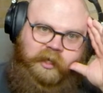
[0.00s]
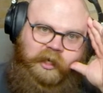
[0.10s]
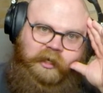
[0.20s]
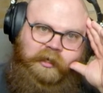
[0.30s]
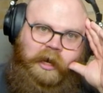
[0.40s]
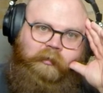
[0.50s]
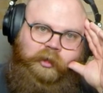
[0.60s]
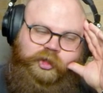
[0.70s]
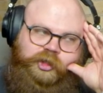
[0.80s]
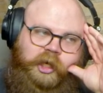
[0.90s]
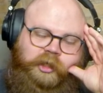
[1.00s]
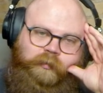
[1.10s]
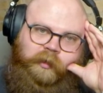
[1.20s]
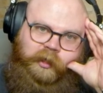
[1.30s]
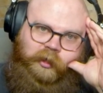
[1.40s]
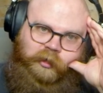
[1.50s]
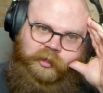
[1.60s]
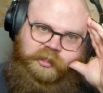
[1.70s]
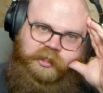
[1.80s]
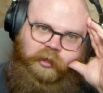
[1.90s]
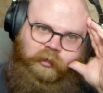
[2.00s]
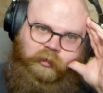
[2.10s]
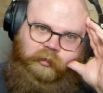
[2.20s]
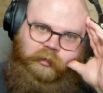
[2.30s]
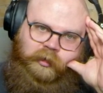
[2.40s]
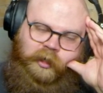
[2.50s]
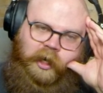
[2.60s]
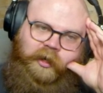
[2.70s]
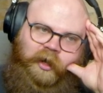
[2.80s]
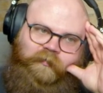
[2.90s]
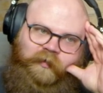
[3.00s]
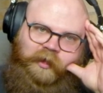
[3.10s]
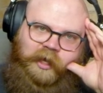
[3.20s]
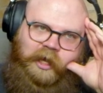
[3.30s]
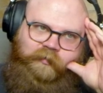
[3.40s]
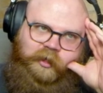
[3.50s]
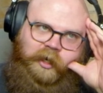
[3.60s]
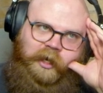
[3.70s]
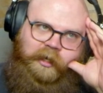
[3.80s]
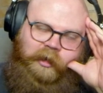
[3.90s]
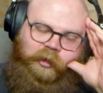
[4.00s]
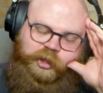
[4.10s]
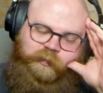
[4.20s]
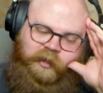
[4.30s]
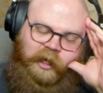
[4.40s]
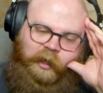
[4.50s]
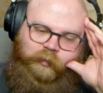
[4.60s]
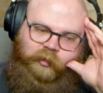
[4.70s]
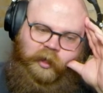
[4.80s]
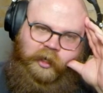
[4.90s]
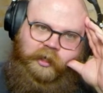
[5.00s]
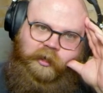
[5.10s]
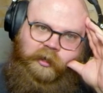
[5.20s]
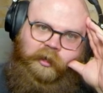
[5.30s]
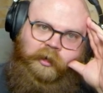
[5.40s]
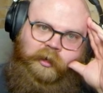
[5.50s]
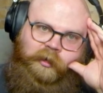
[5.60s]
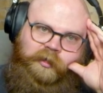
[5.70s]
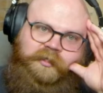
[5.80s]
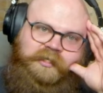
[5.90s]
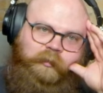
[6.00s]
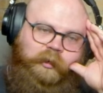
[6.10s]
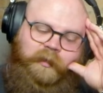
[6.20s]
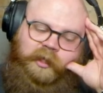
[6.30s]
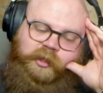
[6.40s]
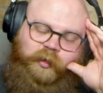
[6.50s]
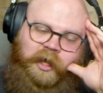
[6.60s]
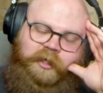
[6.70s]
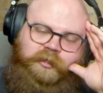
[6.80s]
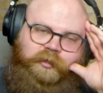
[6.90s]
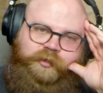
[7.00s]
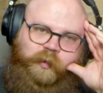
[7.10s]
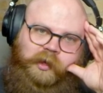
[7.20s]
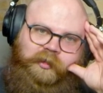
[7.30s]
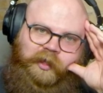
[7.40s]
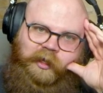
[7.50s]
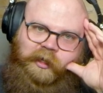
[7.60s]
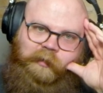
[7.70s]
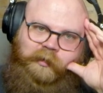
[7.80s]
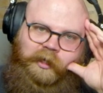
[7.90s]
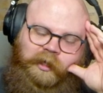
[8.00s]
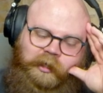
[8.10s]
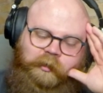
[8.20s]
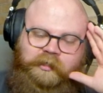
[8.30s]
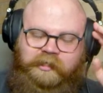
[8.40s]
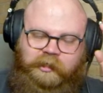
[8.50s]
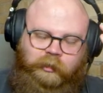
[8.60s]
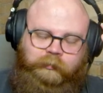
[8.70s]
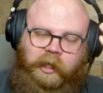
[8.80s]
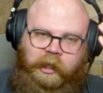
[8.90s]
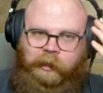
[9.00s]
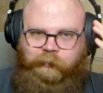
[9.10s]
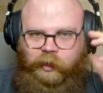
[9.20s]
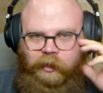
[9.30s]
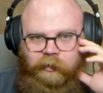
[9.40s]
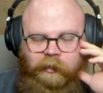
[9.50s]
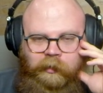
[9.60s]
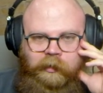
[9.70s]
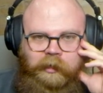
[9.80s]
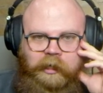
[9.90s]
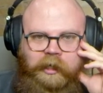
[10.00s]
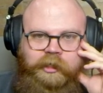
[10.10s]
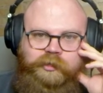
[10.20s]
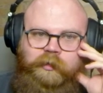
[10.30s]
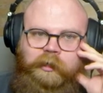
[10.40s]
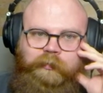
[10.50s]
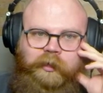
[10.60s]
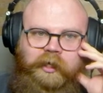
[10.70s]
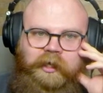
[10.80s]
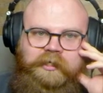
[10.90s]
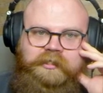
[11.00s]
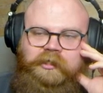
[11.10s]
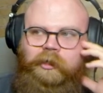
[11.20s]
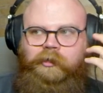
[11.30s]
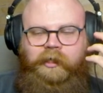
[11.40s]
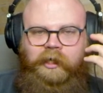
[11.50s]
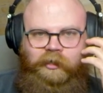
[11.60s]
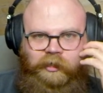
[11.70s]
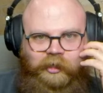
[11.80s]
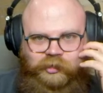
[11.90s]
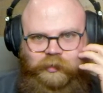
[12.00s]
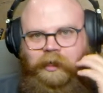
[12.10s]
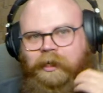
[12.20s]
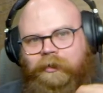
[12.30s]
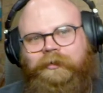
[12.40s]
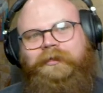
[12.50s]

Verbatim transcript: getting knowledge checked really hard still. I, I feel like I have good ed knowledge, but then I will like someone will be like, you can't do this one thing and I'm going to hit you. It's like, you're right, but I just want to play against literally anything else right now.